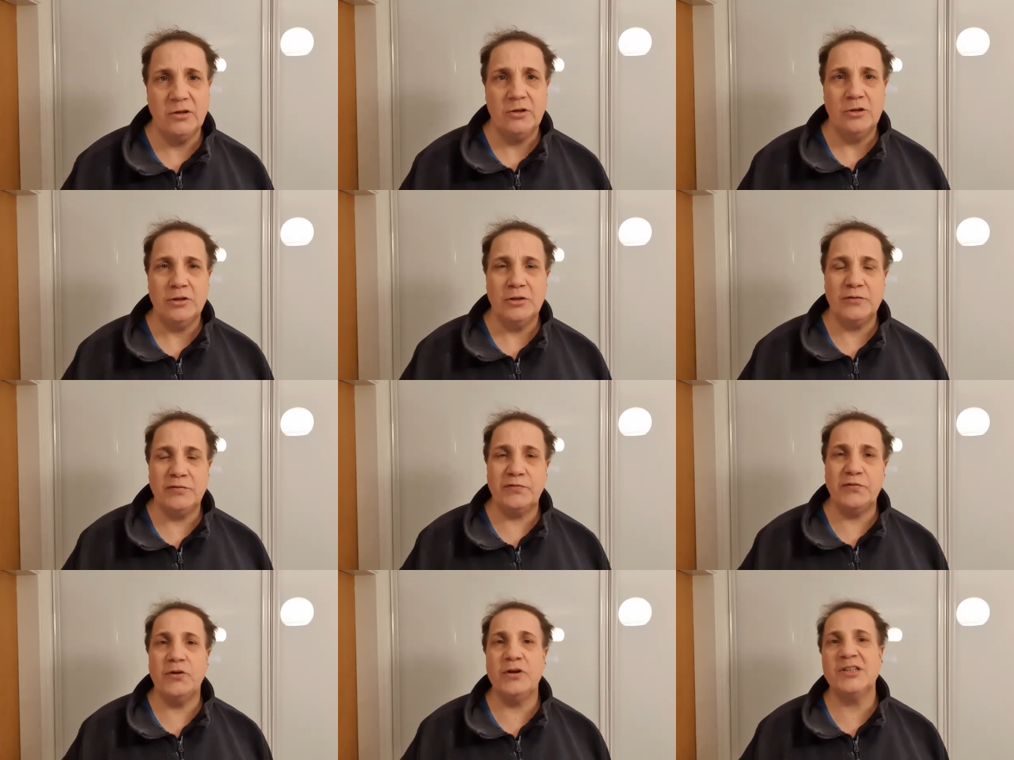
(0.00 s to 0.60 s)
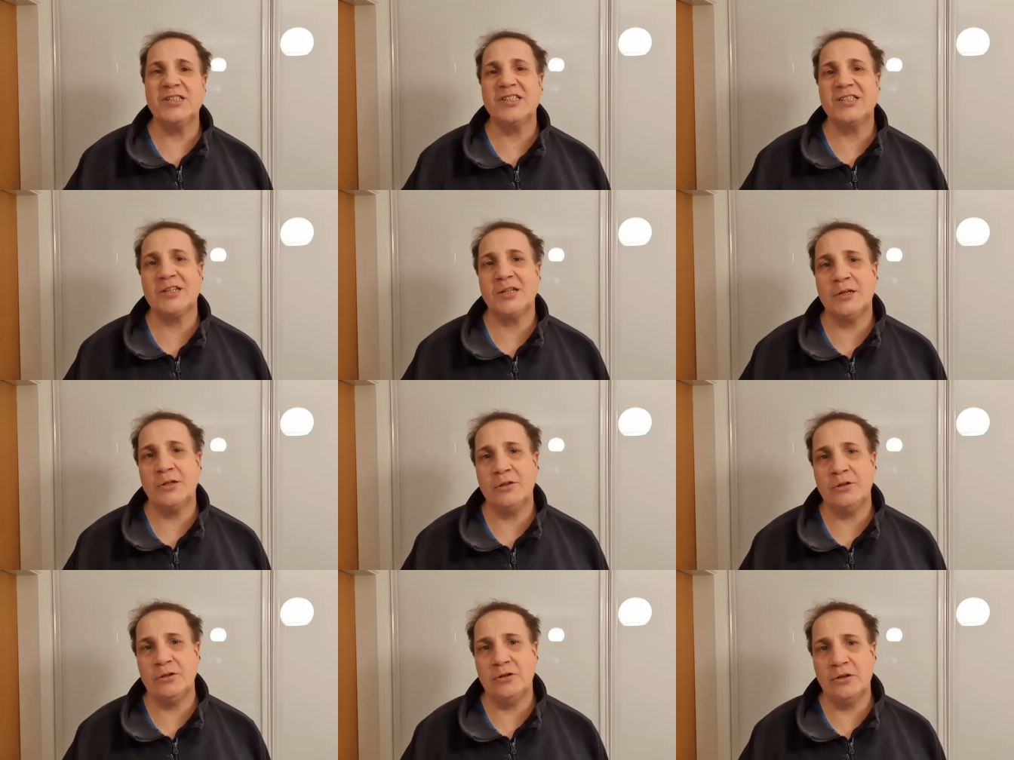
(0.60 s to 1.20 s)
the first thing
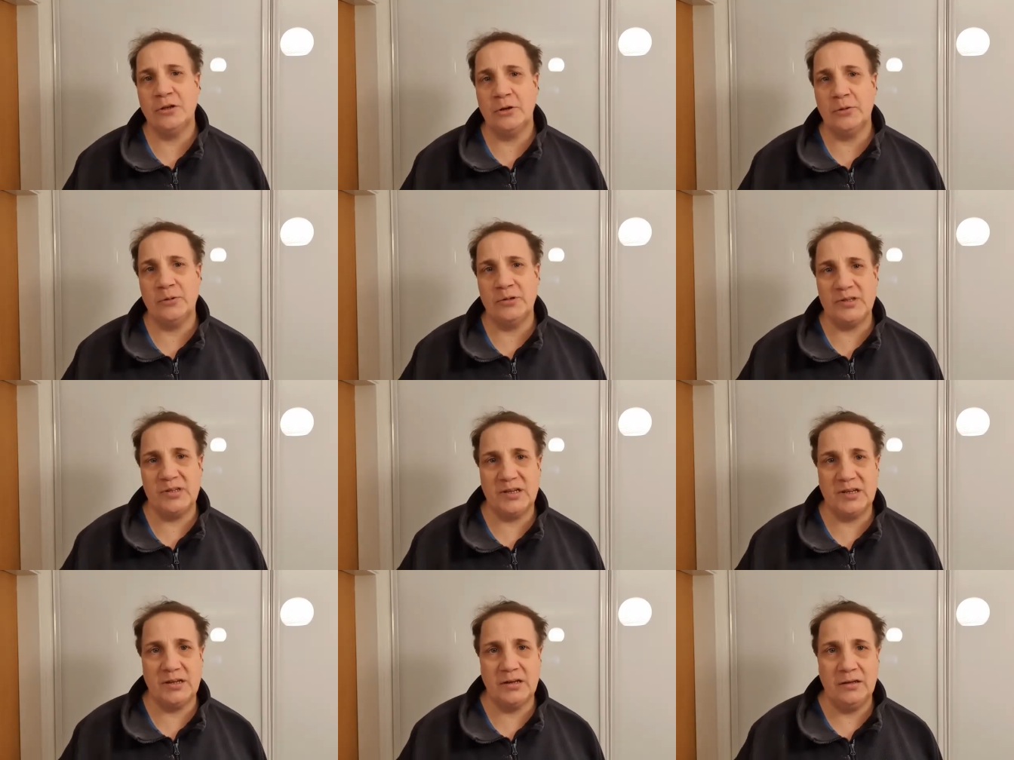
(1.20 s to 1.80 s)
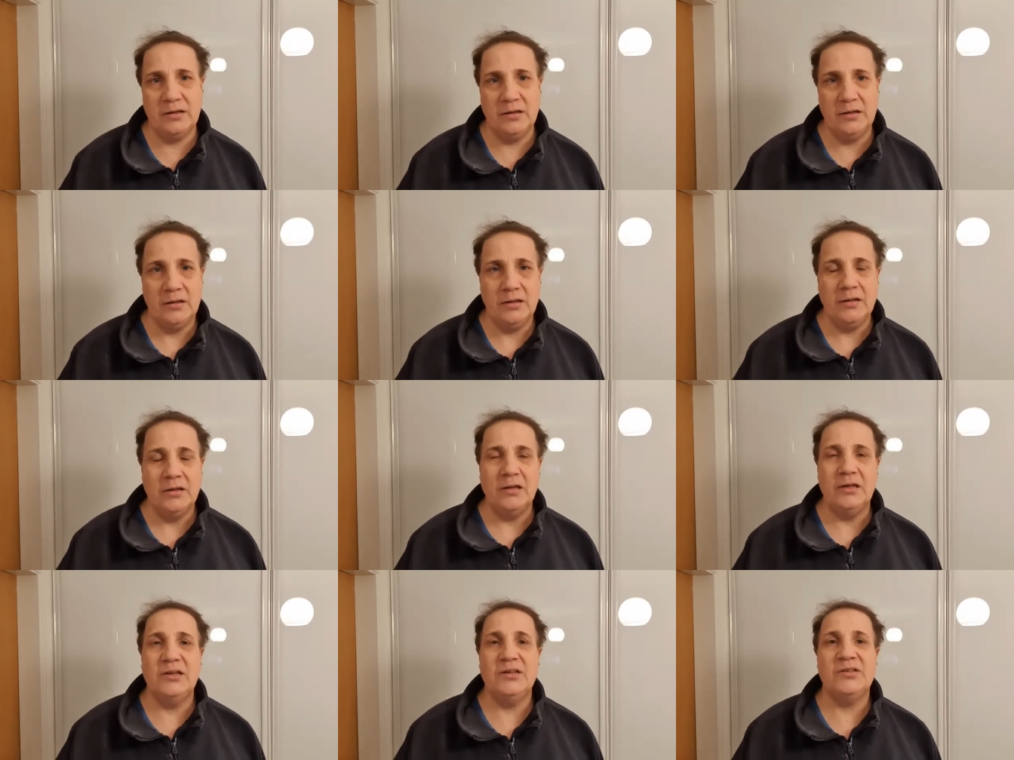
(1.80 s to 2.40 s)
that Noah did
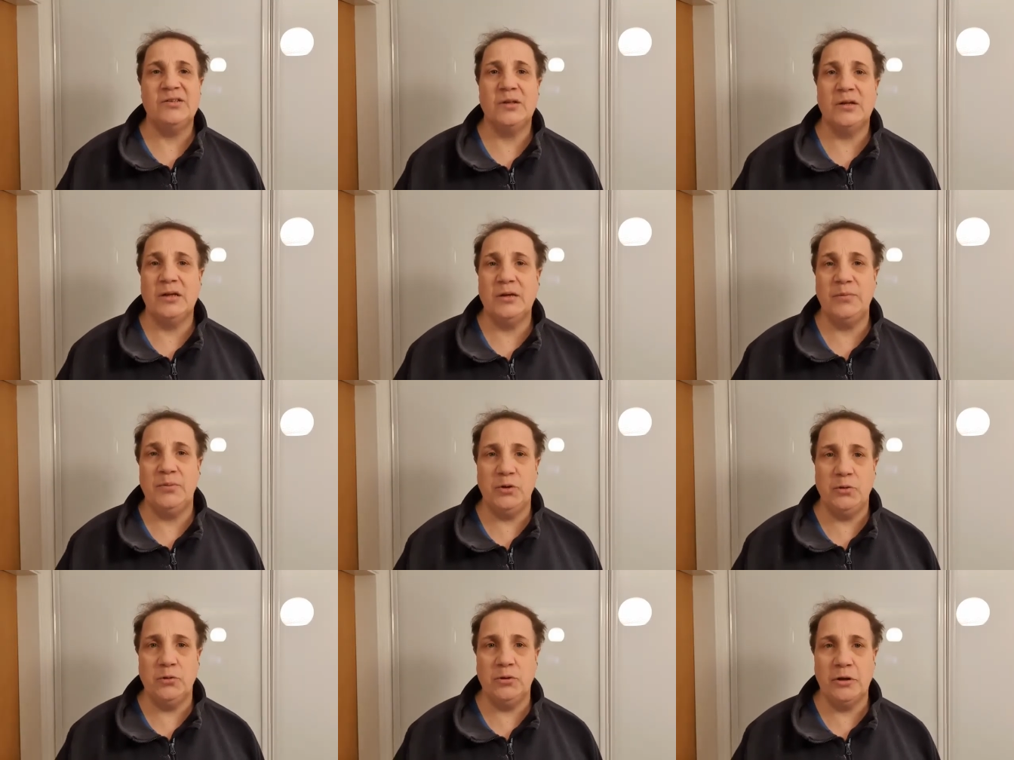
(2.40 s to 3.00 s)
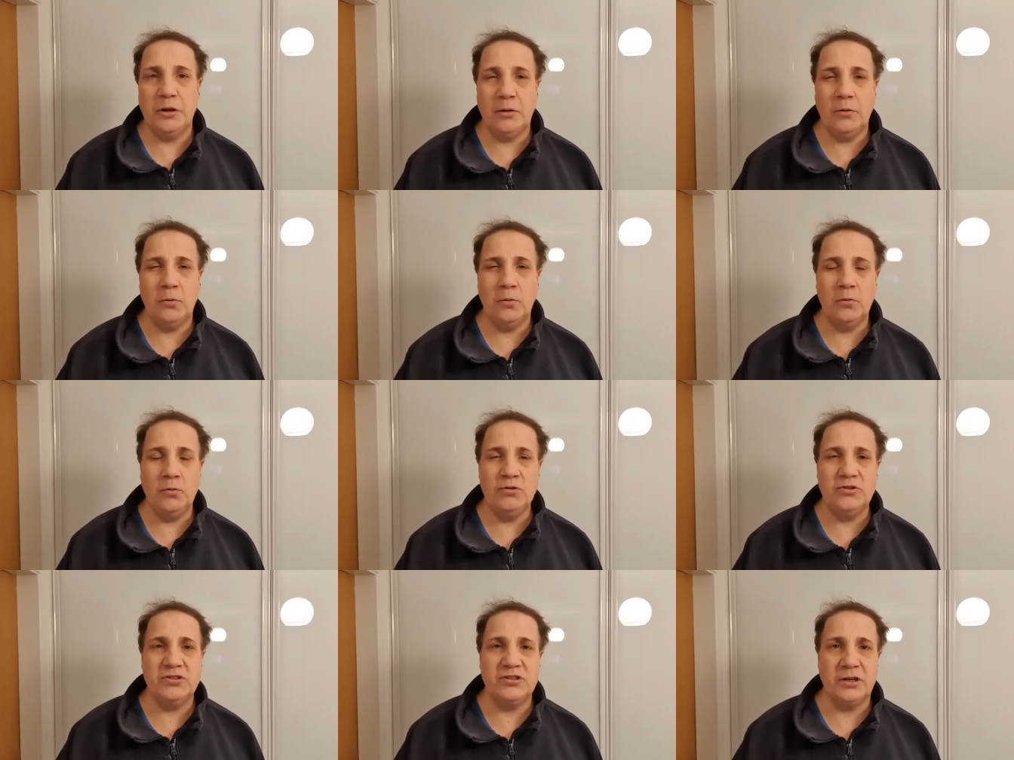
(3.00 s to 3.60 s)
is that he built an
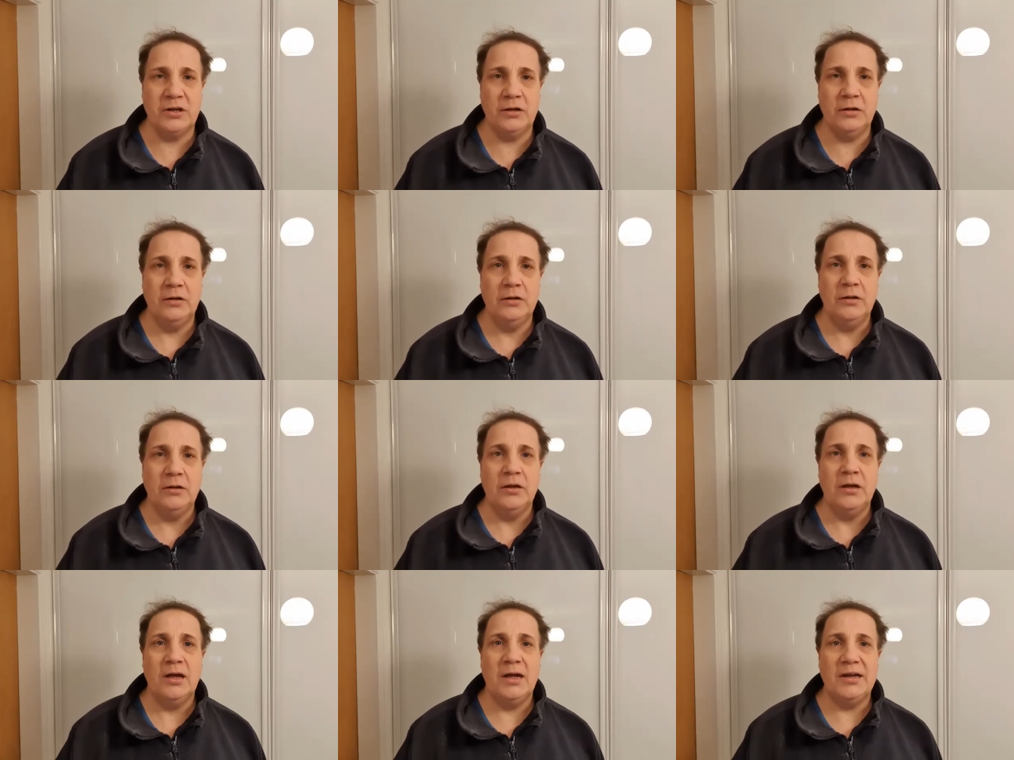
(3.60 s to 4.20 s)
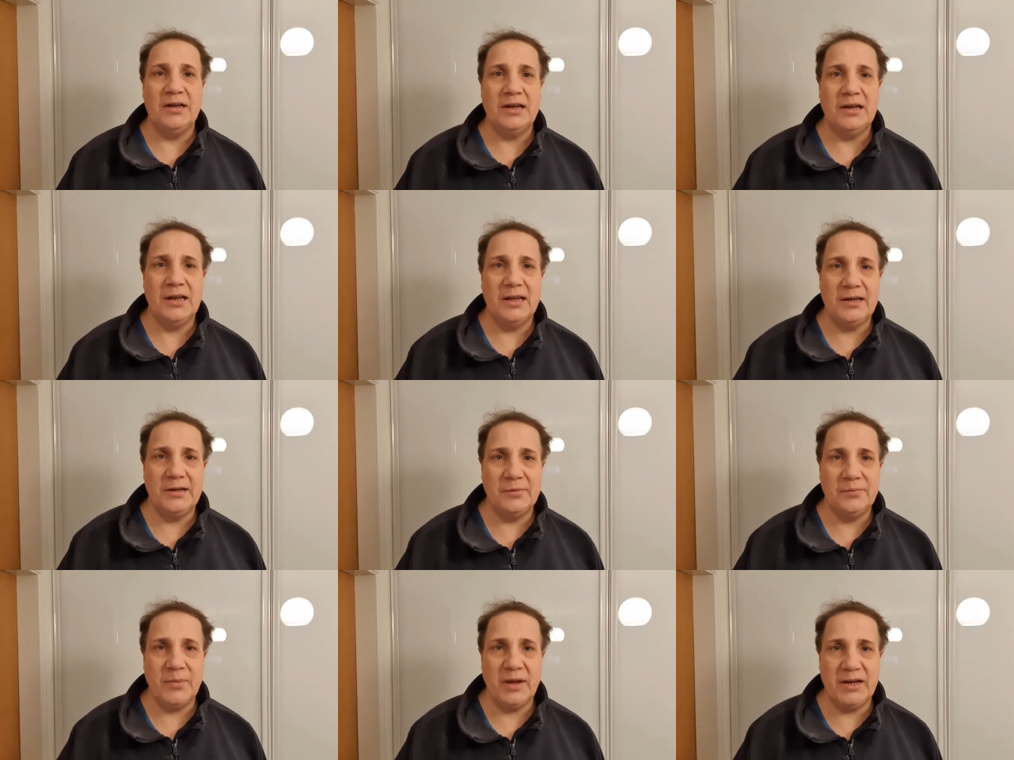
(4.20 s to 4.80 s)
altar and he laid,
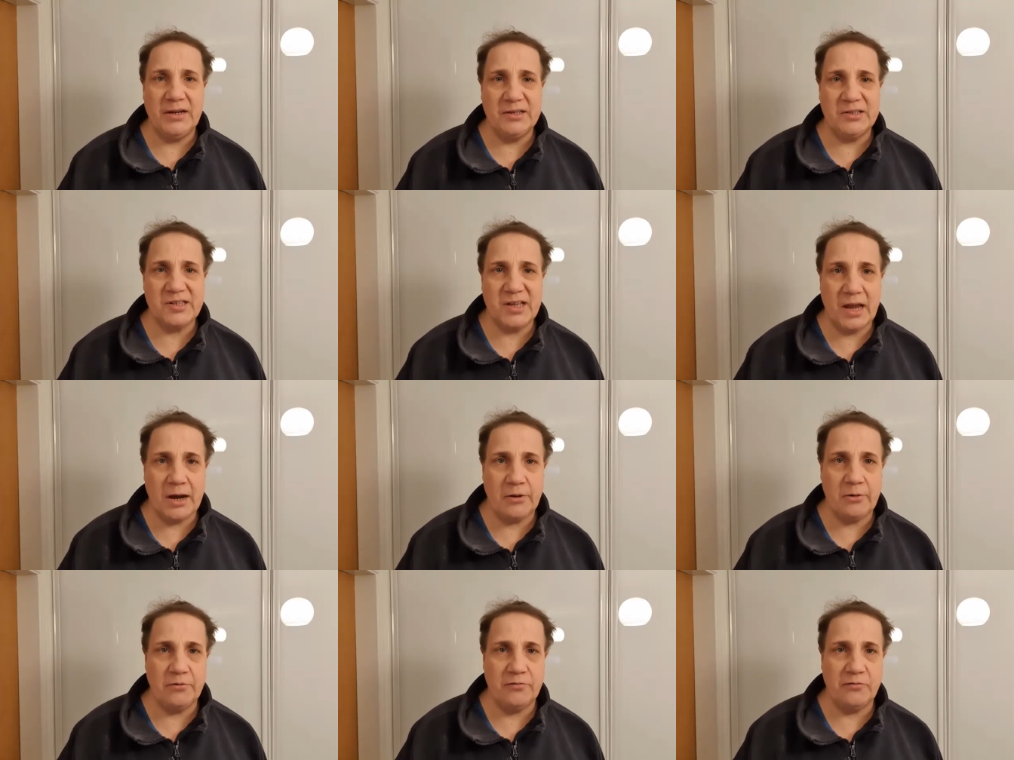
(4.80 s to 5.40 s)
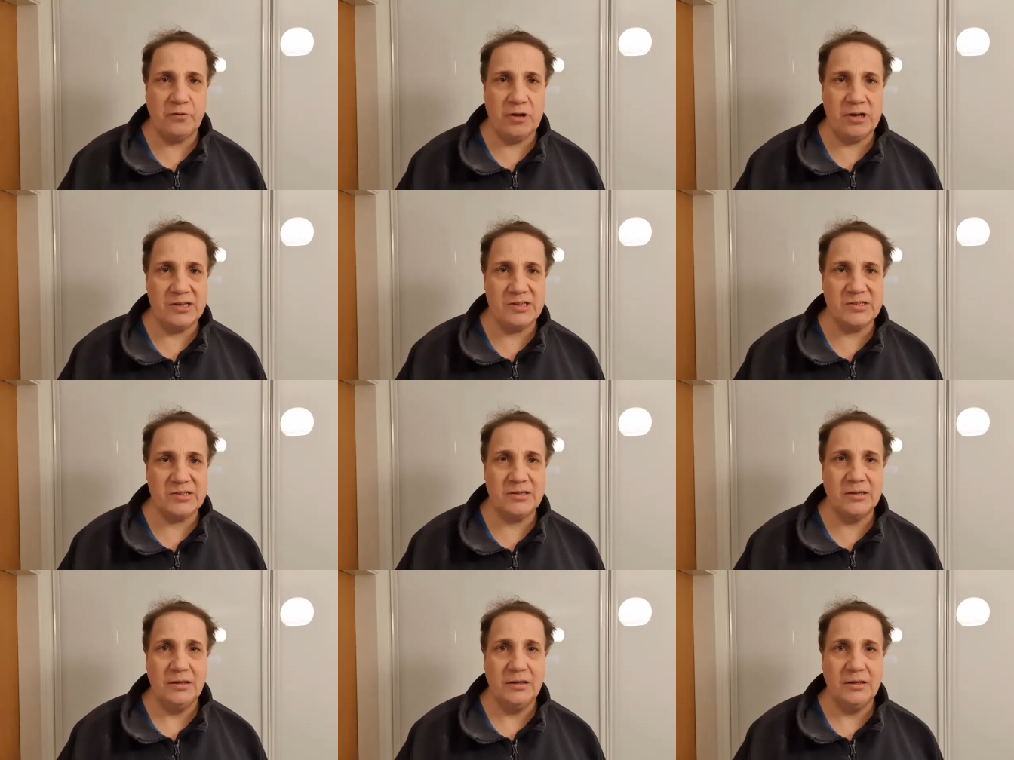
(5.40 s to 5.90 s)
made a sacrifice